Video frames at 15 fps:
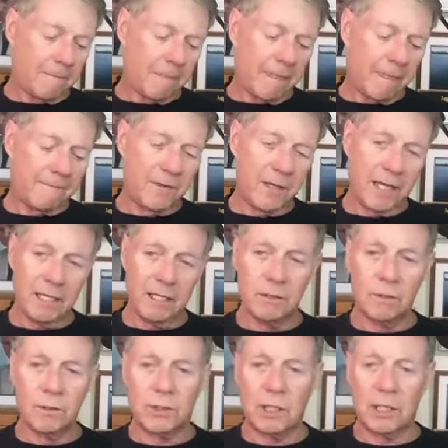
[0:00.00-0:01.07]
they
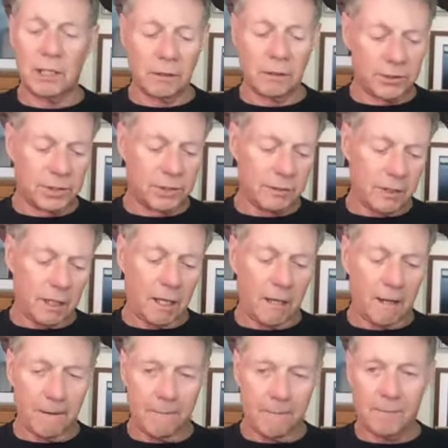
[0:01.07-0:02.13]
used Eagle's
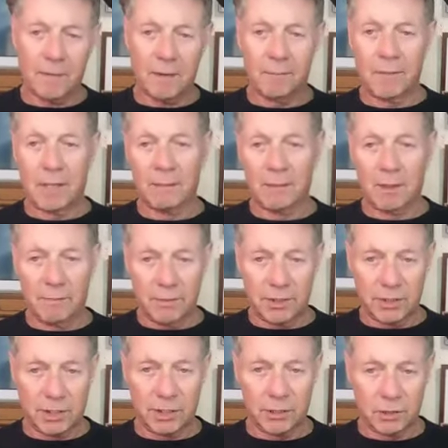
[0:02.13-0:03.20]
minimum
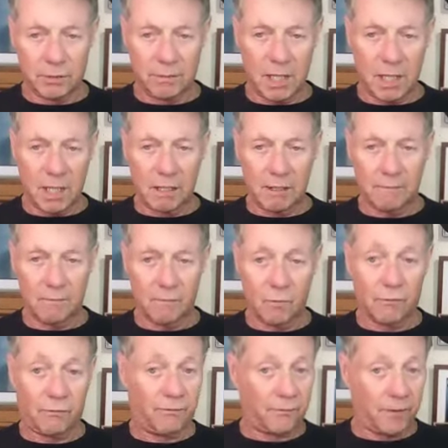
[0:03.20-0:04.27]
essential medium
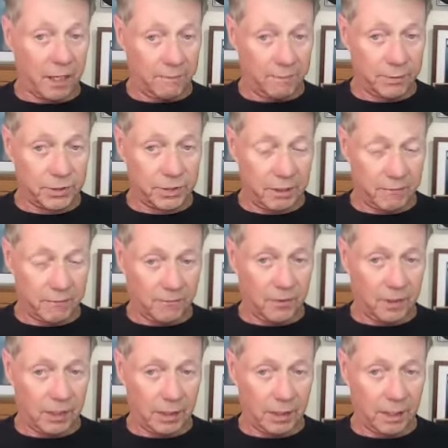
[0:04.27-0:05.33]
with 5%
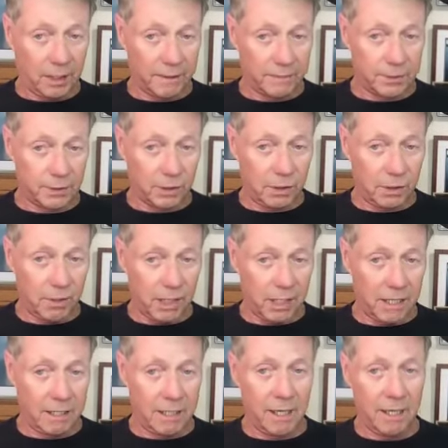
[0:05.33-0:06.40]
fetal calf serum,
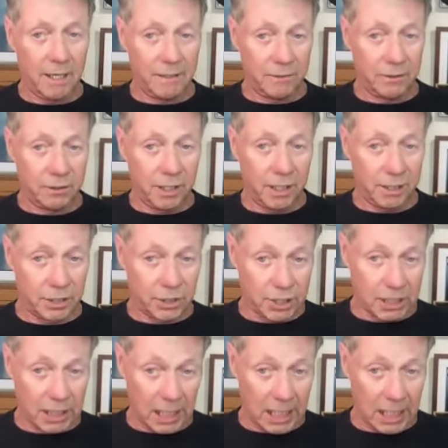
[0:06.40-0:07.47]
and you had to
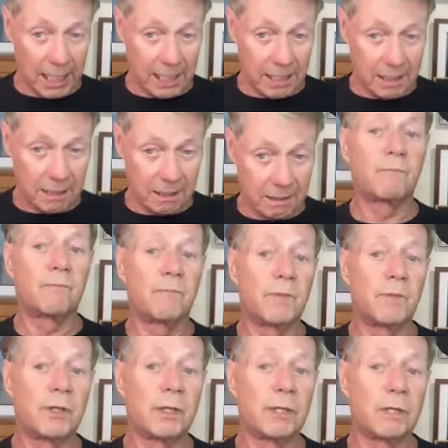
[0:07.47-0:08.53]
select
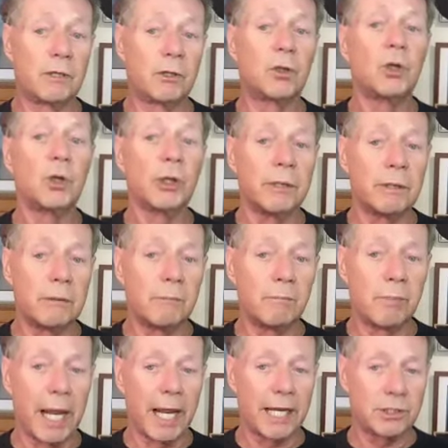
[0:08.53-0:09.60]
the good
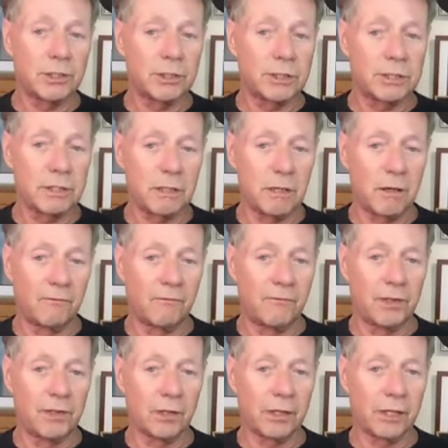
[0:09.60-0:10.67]
batches of
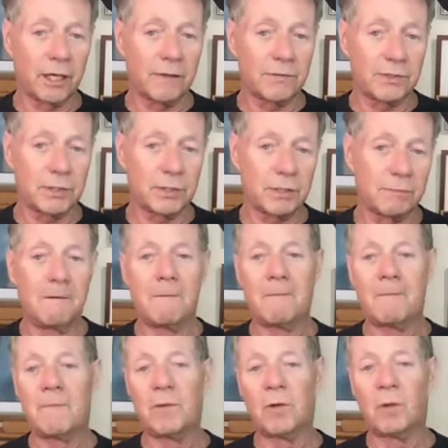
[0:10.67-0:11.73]
fetal calf serum.
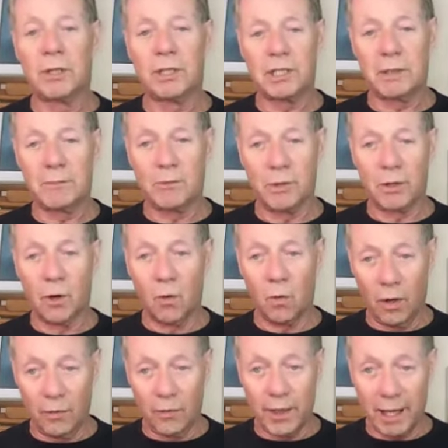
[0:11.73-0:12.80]
Nobody seemed to know
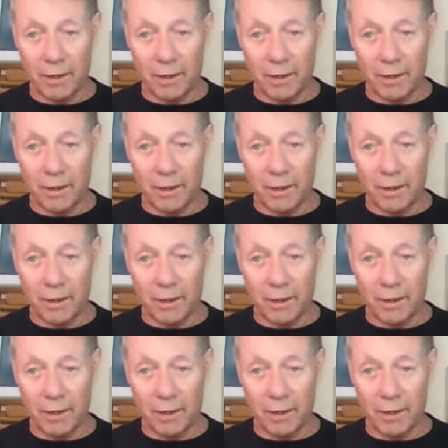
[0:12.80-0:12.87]
what that